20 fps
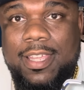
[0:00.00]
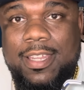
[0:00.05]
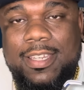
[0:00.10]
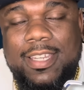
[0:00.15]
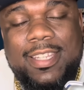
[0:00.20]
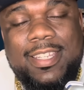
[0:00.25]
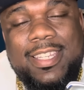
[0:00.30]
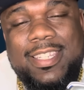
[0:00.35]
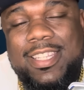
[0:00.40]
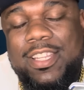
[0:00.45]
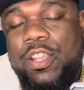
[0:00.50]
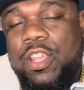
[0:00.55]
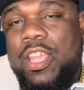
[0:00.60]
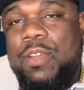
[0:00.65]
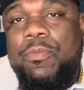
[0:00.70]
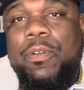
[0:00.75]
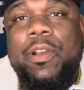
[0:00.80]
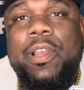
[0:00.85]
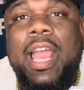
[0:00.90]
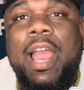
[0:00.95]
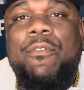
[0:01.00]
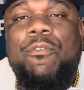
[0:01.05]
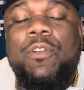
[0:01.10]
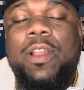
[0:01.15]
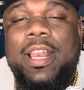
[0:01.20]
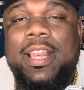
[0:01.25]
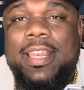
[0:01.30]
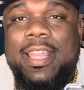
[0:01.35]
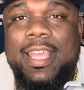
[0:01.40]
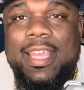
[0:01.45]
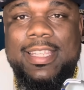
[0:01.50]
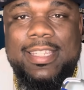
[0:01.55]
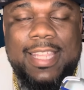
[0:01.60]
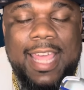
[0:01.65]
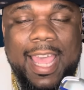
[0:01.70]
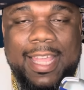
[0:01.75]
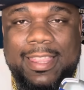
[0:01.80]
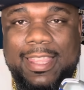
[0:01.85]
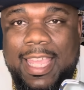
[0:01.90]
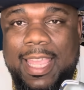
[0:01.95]
We're not running the
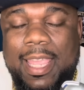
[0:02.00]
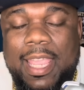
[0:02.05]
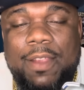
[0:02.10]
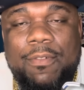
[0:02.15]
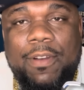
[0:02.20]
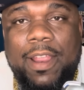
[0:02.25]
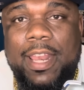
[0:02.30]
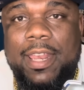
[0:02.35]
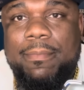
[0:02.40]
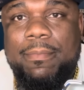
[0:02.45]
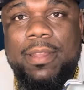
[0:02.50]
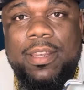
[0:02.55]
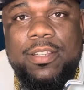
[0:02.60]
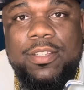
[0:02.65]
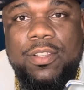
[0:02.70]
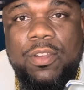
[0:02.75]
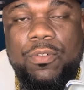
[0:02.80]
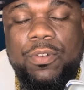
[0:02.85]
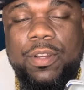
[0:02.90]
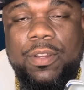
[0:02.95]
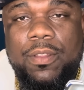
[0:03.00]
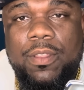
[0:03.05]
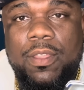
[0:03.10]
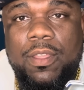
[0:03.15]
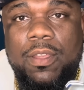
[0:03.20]
exact thing he ran in Minnesota